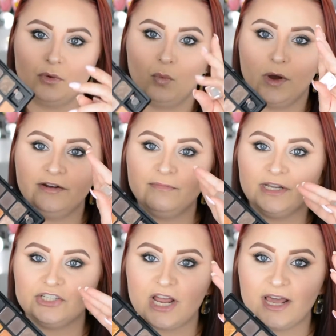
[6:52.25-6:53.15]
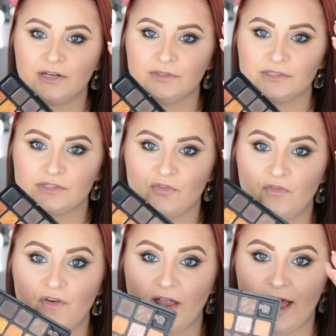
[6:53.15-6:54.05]
One of my shadows
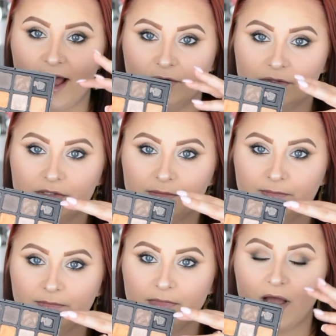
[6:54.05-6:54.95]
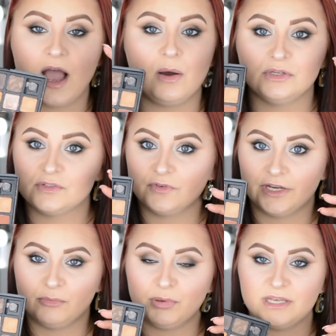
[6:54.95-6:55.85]
fell out. I was
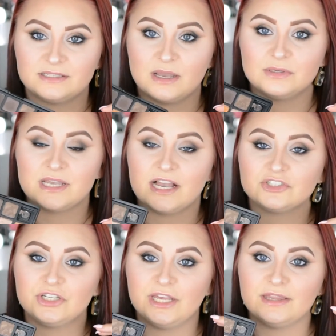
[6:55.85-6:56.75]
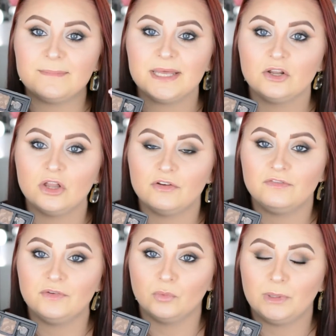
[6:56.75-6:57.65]
freaking pissed. I was actually in the middle of
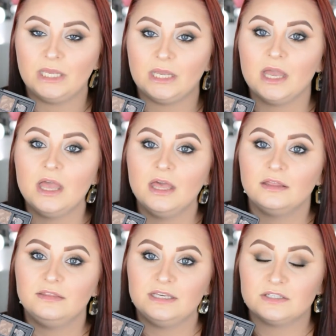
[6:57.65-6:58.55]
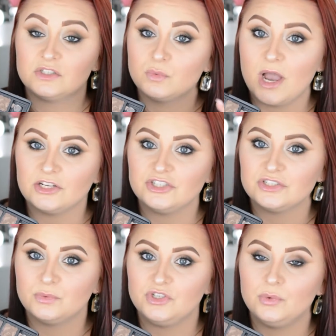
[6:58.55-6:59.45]
filming the
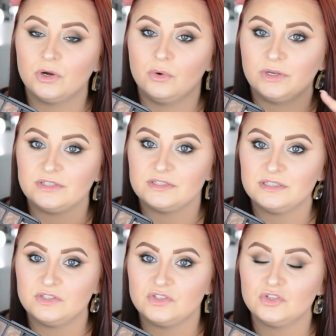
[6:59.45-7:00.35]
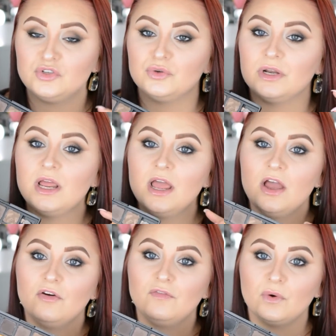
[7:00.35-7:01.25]
swatches, which you are going to see soon
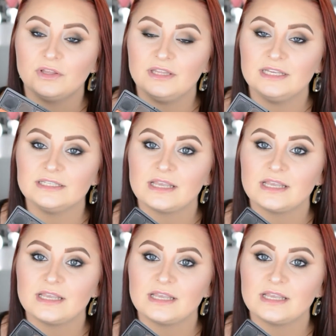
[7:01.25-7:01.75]
for these,